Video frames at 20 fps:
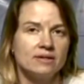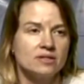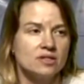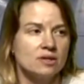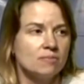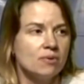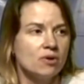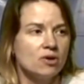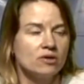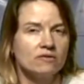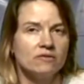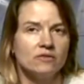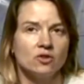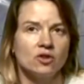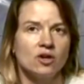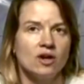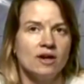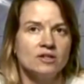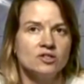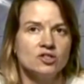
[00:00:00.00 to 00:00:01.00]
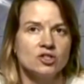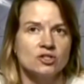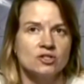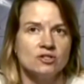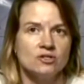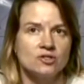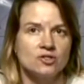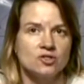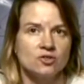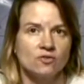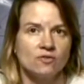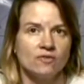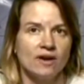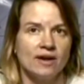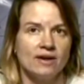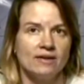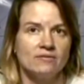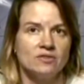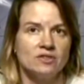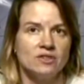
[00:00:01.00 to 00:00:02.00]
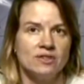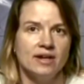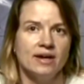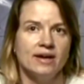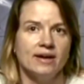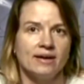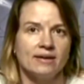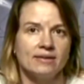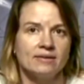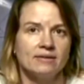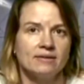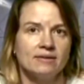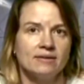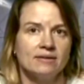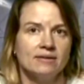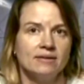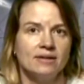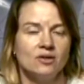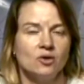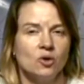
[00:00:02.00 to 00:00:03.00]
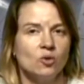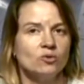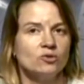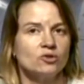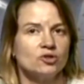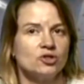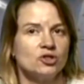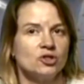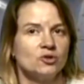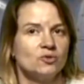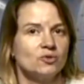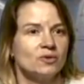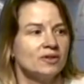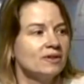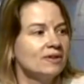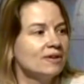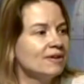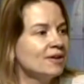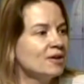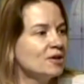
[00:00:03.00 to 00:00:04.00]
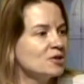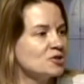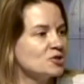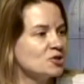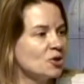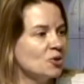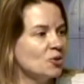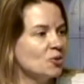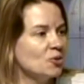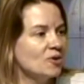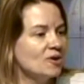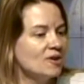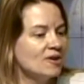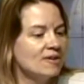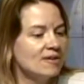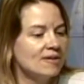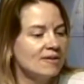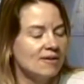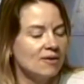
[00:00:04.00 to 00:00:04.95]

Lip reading: some part of their consciousness survives death than older children. So